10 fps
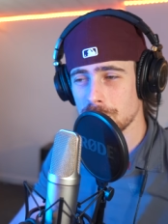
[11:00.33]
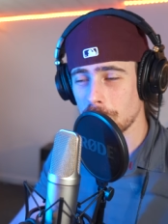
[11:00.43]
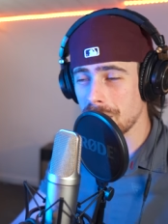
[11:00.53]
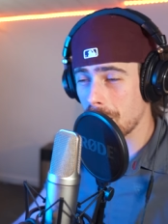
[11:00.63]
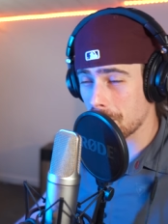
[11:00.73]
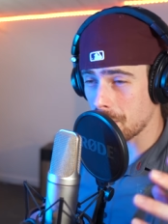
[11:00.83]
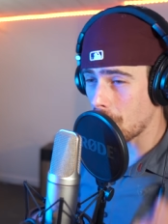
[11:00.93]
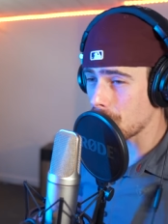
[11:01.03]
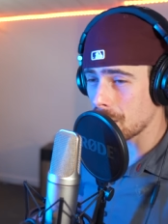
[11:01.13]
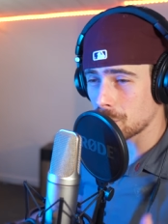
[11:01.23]
So yeah,
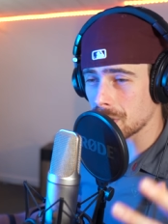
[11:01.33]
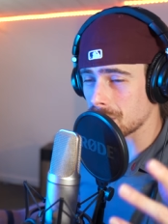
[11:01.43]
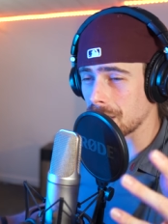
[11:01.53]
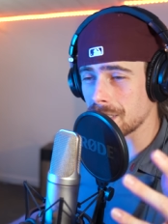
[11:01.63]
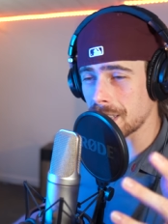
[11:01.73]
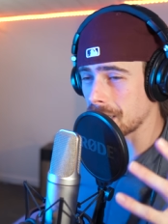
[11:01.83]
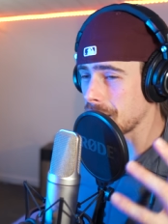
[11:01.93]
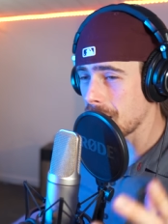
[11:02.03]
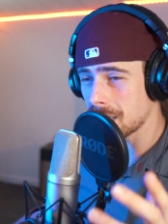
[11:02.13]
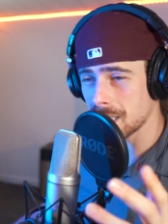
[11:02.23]
very interesting
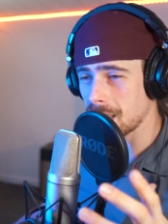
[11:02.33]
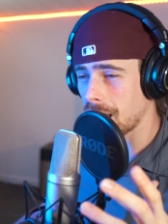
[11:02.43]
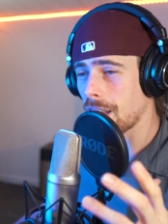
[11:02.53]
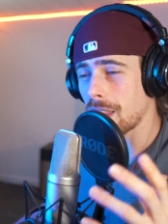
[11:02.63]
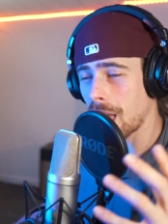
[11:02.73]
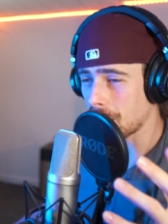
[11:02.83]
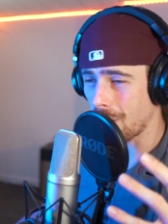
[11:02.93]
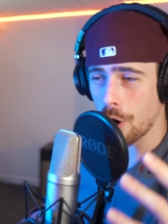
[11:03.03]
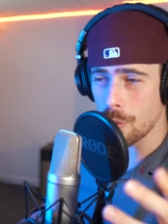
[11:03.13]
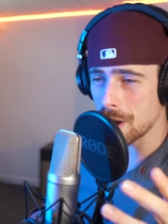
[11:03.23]
techniques again, like
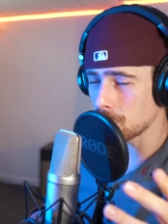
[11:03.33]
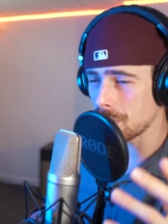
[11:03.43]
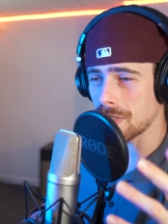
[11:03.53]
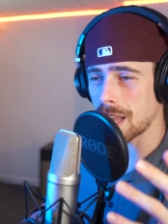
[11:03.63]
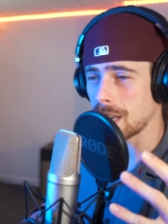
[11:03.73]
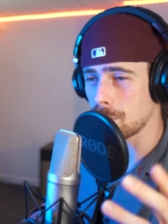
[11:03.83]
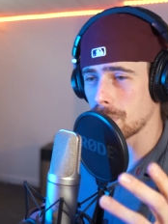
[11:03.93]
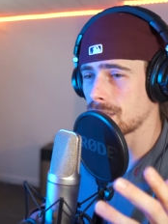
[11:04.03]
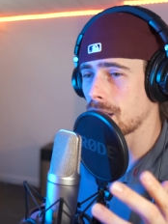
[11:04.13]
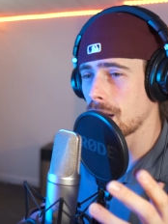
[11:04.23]
always with Alip
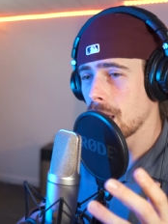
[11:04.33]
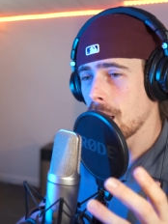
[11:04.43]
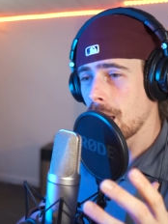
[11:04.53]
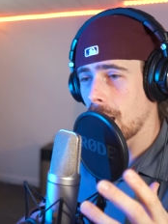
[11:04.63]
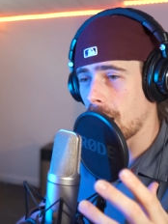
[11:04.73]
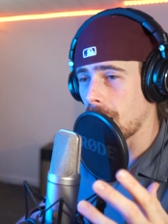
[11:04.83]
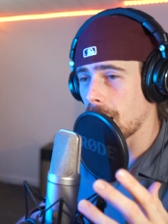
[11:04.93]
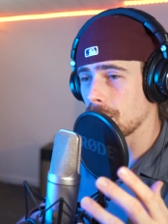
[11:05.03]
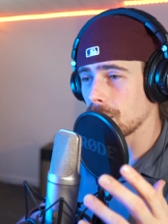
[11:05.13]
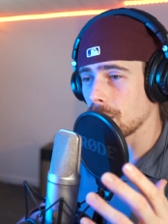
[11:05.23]
Ba Ta,
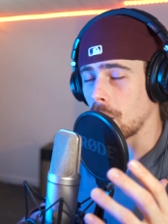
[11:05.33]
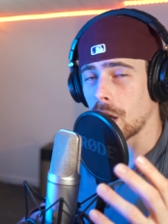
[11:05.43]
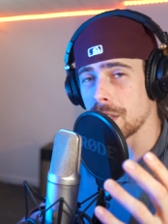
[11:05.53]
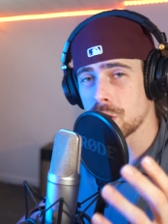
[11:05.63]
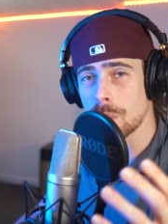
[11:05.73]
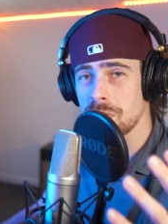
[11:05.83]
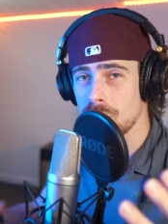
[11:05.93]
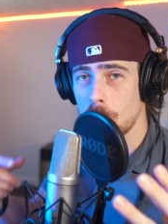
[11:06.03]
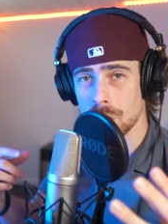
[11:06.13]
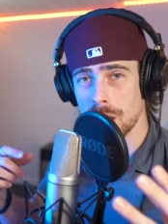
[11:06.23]
And uh, in some
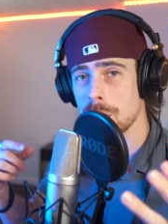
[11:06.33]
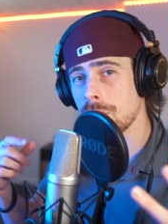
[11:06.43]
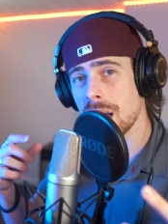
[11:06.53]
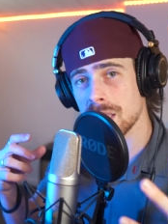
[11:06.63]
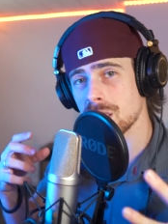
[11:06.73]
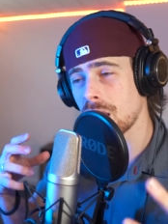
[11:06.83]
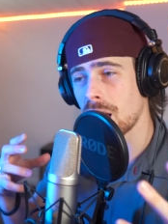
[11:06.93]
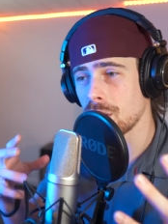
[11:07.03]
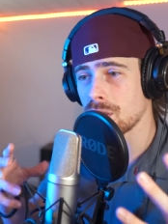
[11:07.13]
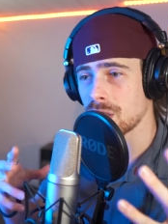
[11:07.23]
videos, I might
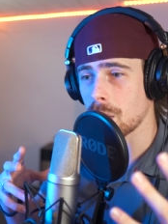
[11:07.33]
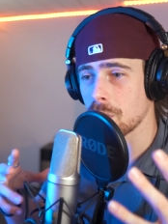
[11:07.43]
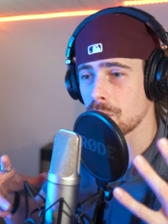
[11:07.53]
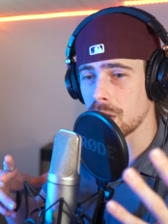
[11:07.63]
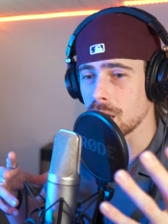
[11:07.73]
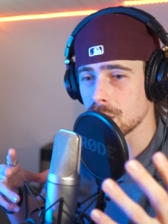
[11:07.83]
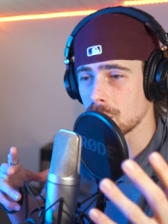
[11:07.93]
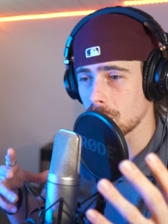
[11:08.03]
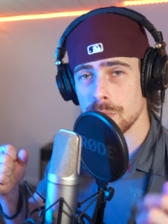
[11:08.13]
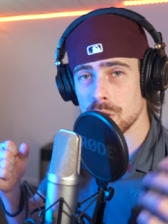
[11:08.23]
say the same
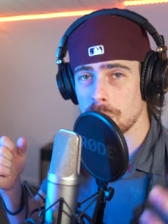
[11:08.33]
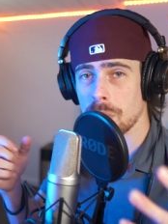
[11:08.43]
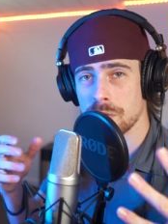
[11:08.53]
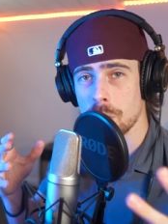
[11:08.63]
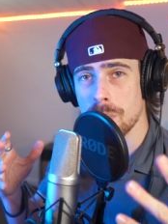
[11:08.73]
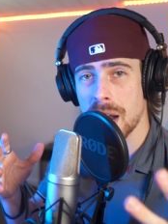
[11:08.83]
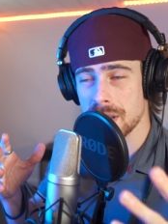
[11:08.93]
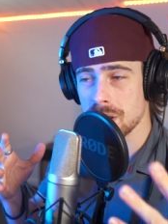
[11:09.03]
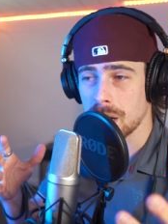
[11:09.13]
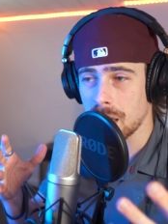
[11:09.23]
things, but some of you
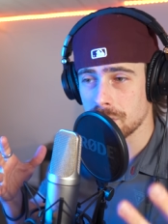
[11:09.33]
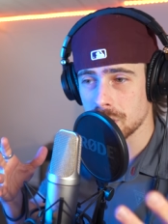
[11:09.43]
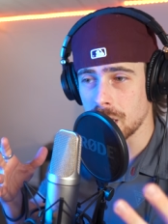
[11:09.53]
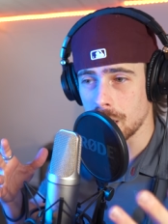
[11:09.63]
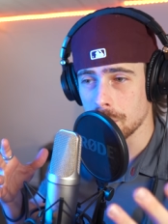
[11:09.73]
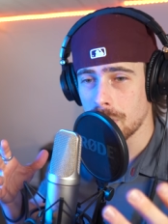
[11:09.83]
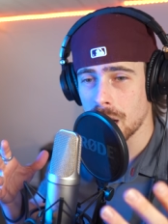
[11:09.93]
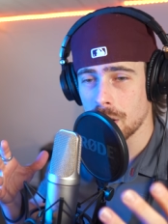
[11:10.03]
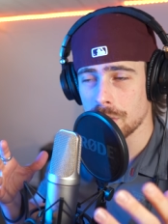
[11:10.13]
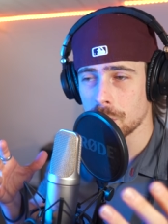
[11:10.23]
might not have seen
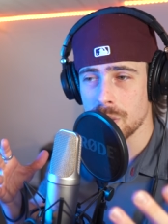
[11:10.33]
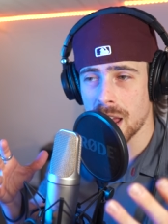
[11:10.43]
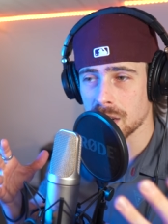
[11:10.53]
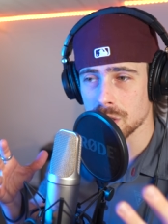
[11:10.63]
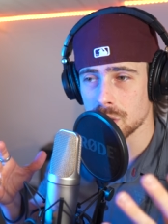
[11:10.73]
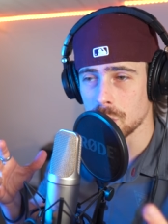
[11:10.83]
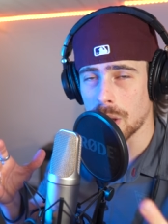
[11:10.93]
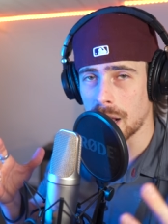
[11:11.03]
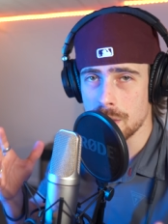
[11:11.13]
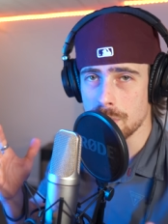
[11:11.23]
my other reactions
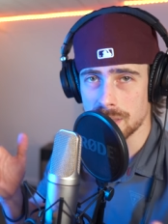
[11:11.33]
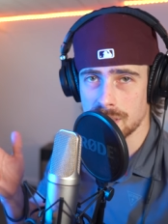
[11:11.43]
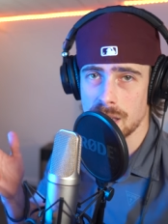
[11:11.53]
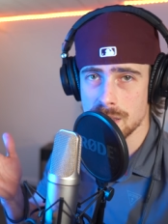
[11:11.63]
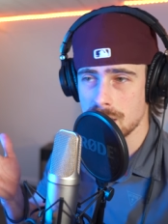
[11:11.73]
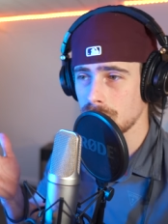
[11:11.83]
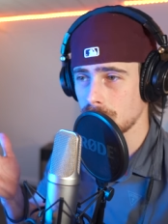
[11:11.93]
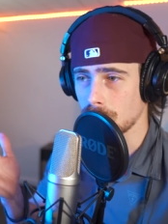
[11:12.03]
to Alip Ba Ta yet.